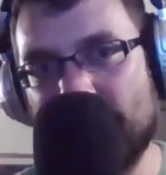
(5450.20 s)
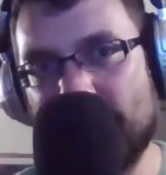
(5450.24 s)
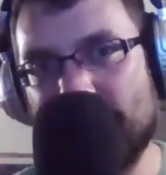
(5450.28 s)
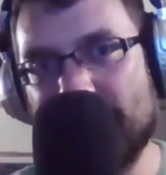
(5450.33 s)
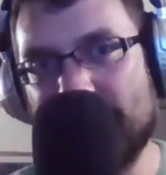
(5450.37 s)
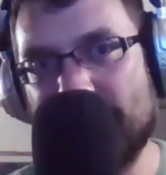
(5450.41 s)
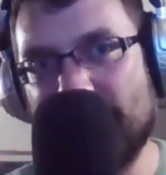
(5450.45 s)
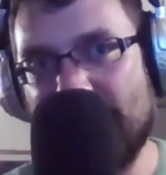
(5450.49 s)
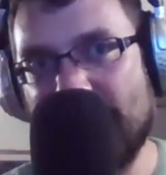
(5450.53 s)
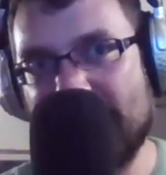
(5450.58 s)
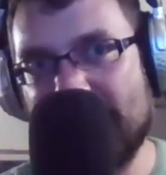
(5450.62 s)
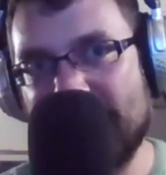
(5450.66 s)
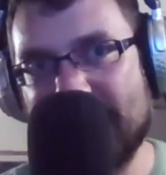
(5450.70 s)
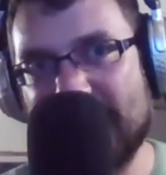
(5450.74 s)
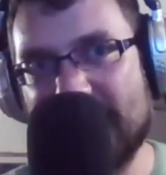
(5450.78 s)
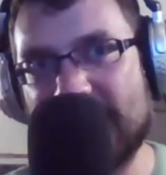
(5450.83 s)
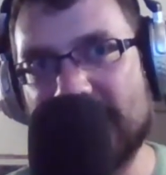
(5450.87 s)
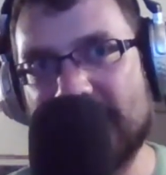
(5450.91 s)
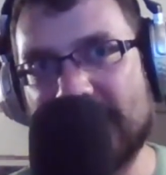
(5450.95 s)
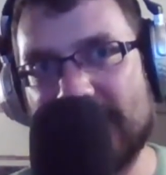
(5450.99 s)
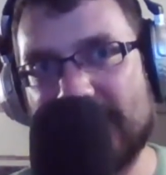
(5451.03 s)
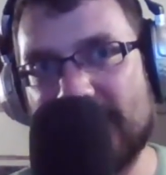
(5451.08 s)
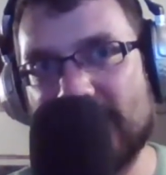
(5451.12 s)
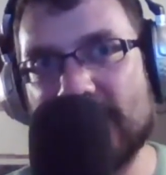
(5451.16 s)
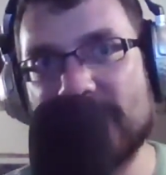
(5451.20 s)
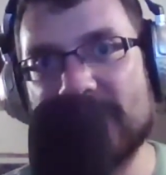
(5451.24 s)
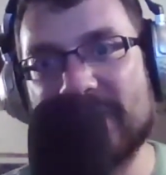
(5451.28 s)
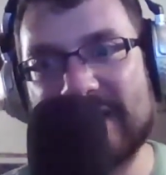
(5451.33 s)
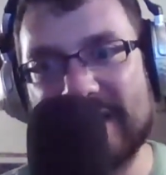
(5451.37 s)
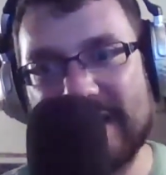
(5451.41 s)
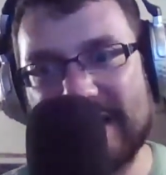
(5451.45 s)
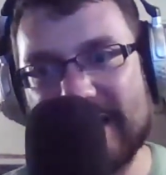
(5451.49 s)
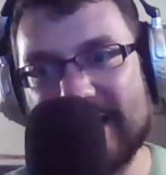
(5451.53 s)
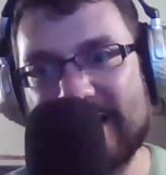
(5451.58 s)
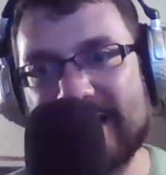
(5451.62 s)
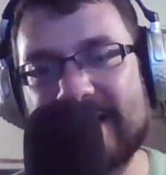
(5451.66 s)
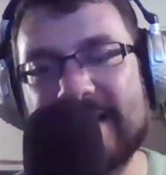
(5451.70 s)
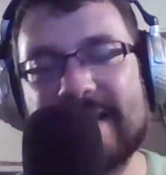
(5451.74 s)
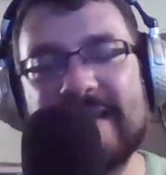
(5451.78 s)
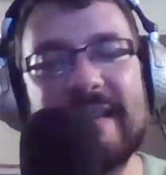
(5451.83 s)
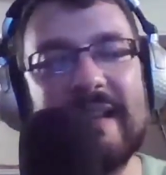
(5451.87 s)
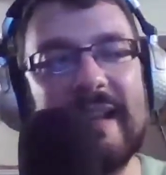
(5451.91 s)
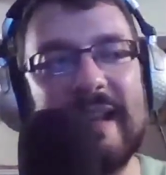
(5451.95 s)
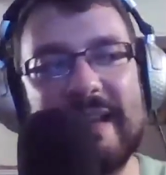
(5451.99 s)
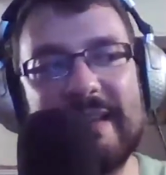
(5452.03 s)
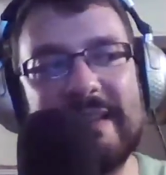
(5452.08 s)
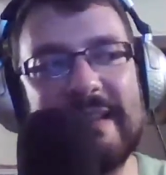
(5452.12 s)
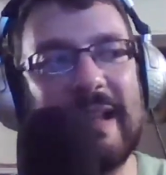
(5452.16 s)
essentially useless
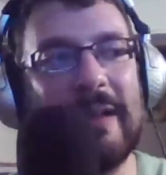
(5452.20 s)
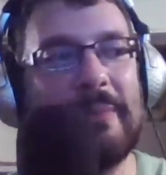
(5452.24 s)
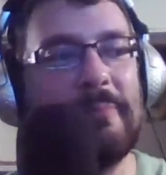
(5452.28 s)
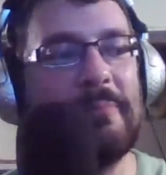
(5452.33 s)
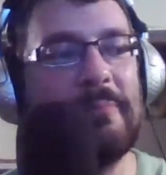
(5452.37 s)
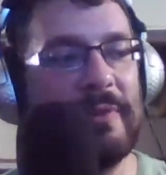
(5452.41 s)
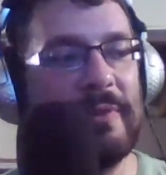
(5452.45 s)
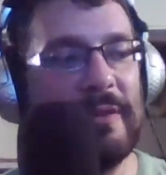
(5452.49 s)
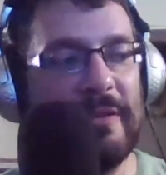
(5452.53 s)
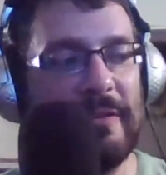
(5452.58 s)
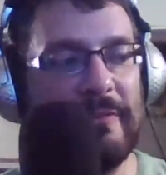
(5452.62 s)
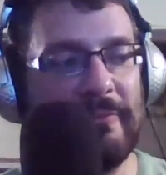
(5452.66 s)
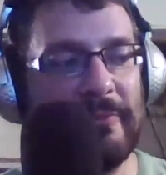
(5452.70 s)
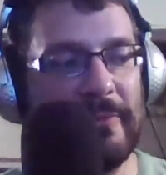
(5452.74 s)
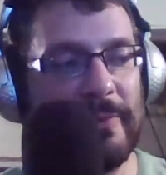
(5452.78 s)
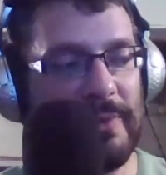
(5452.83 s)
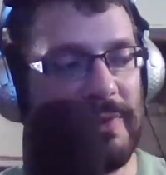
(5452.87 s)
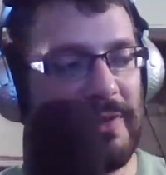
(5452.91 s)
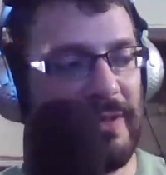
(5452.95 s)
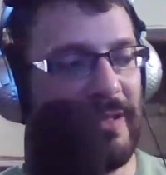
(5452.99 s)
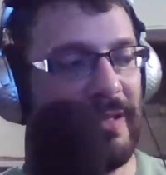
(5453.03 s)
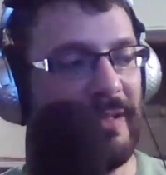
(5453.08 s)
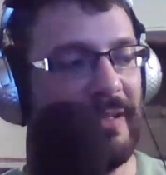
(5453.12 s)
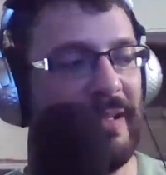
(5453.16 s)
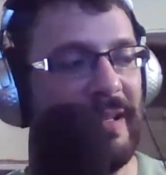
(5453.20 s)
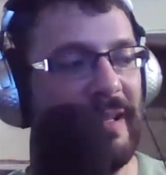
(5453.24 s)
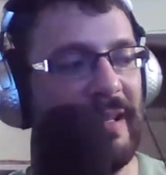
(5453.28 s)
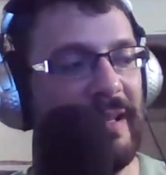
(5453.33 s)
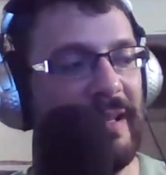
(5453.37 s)
at that point, unfortunately.